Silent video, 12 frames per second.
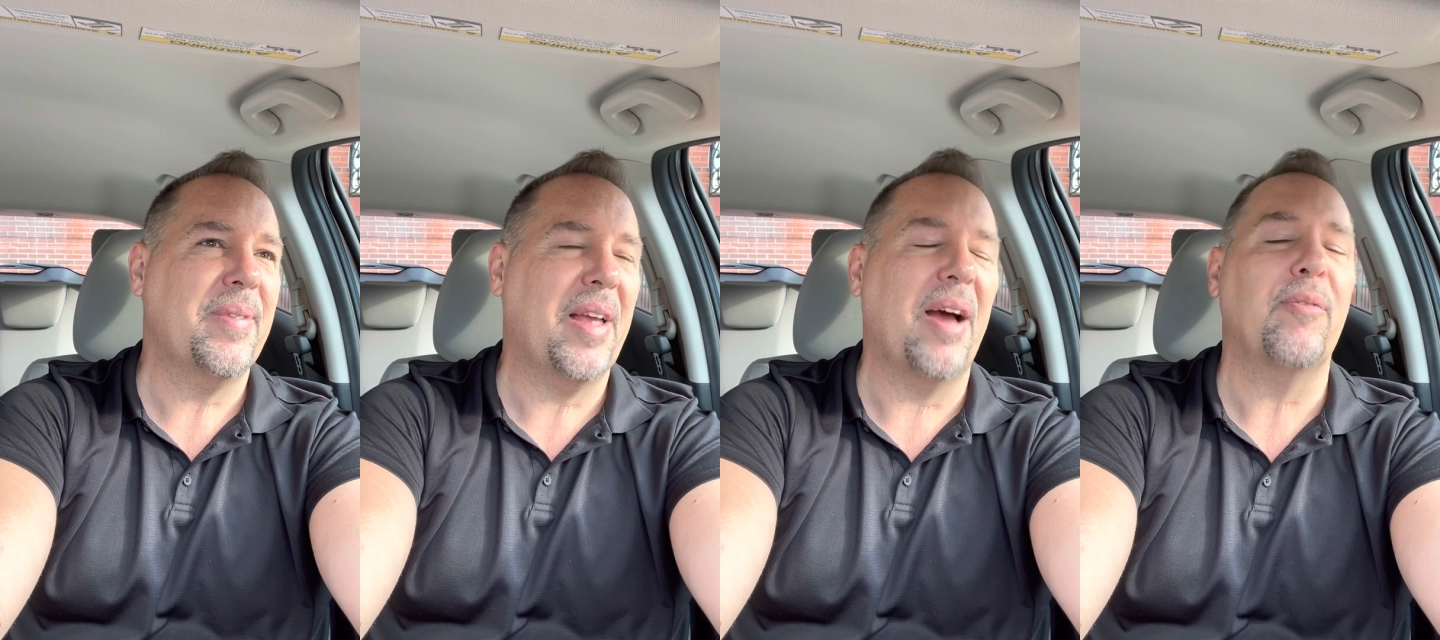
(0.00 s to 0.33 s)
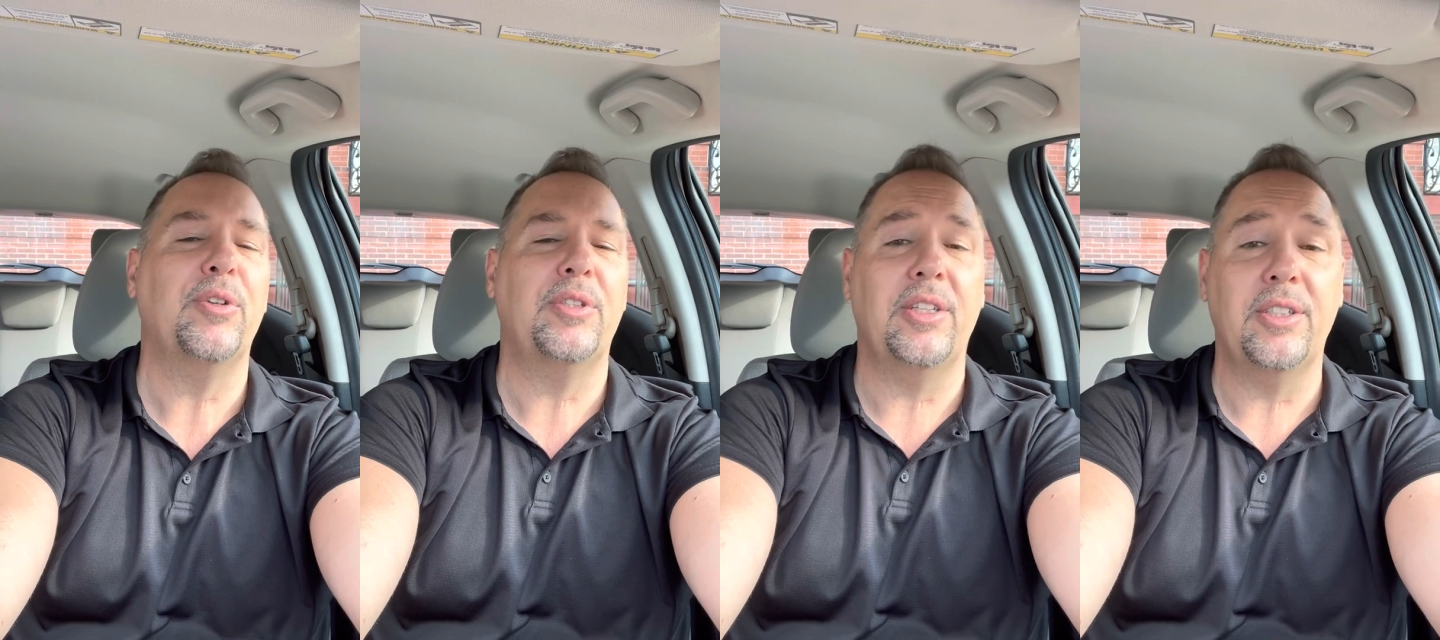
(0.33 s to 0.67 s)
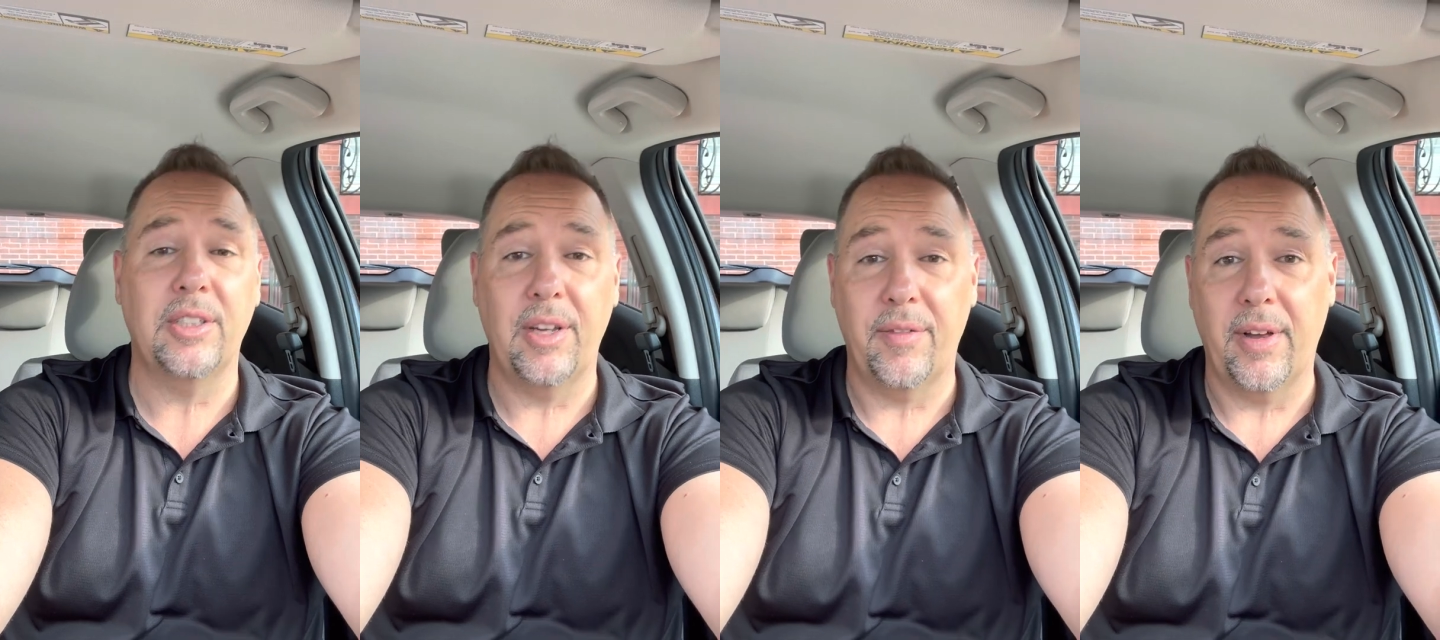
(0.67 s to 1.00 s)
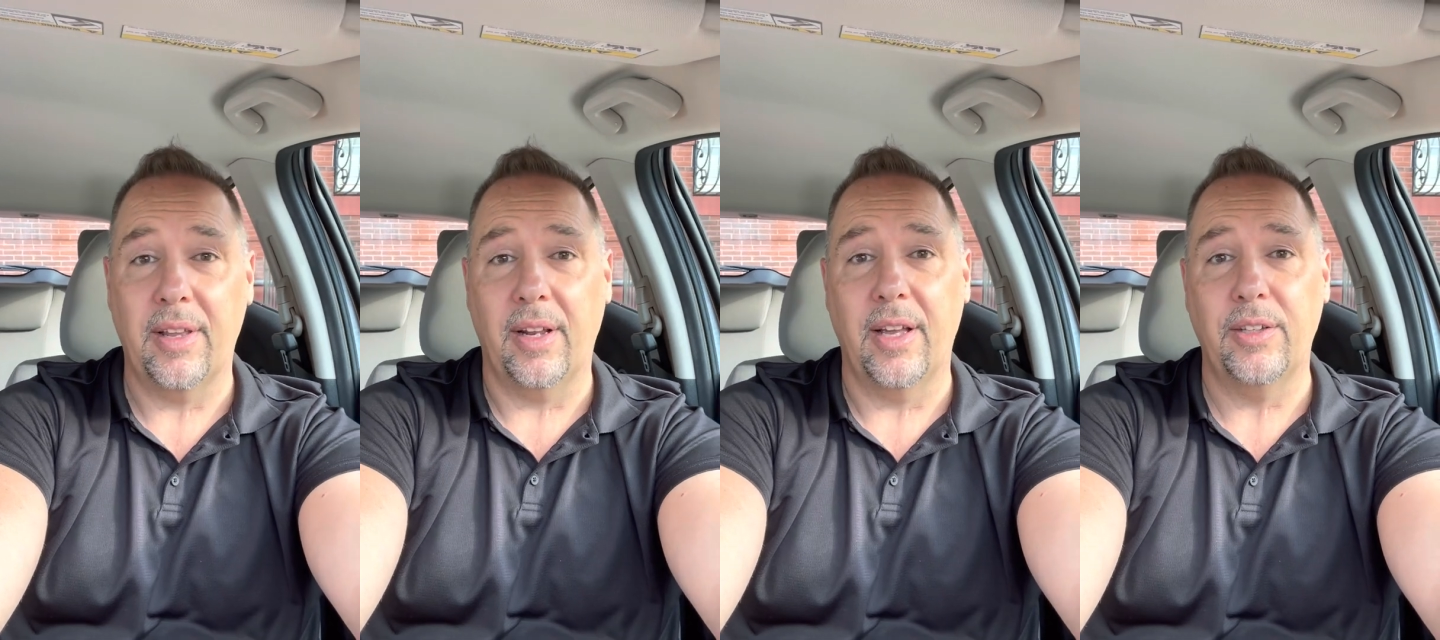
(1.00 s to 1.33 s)
conversations I've
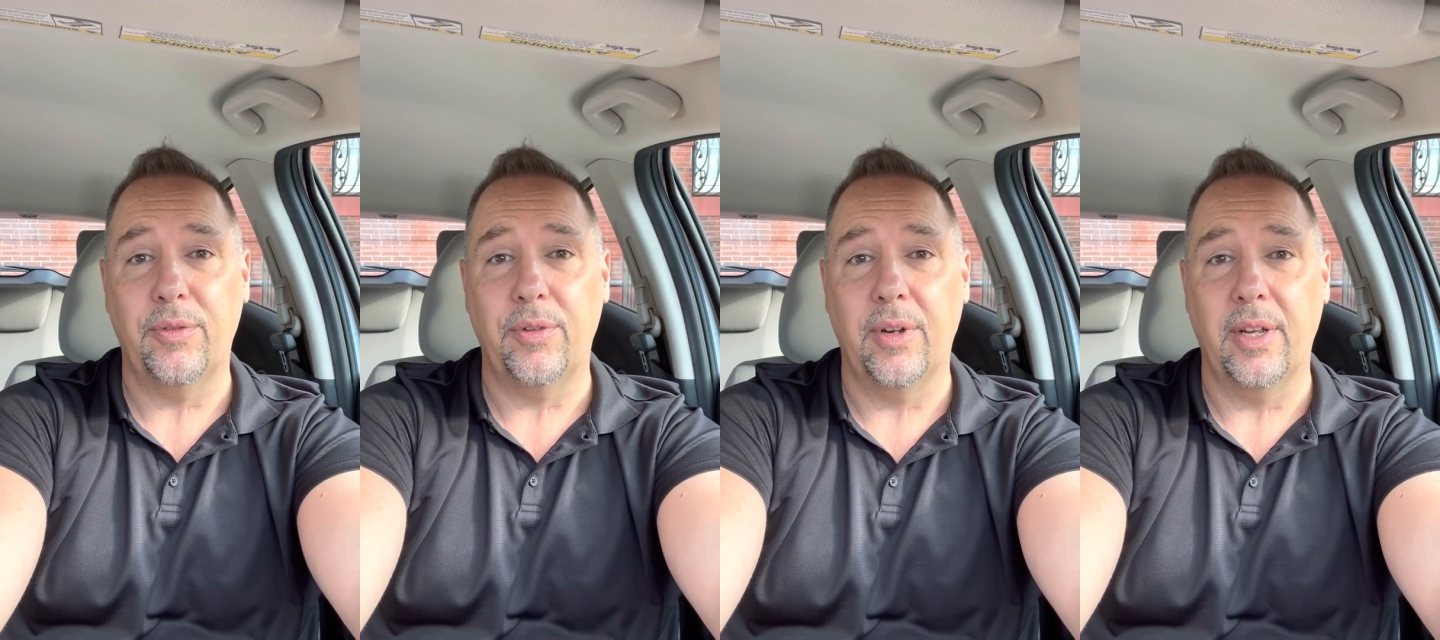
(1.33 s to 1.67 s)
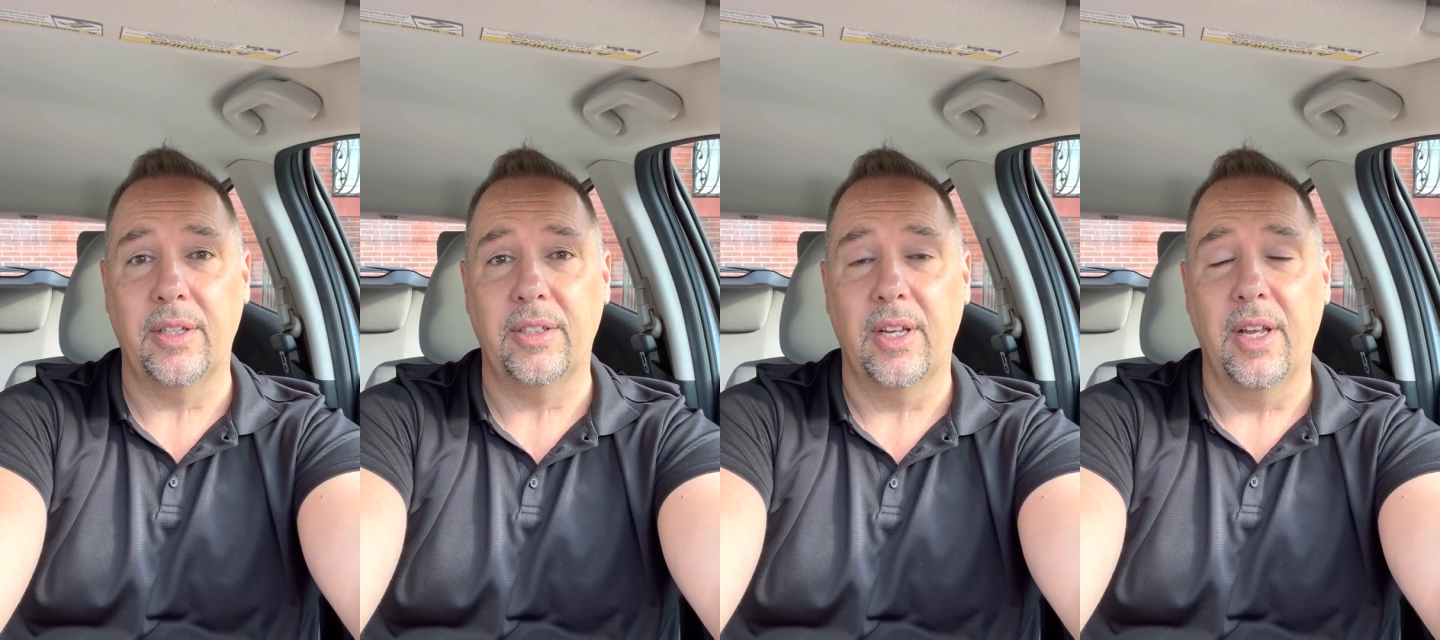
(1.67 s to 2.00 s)
had the last few days,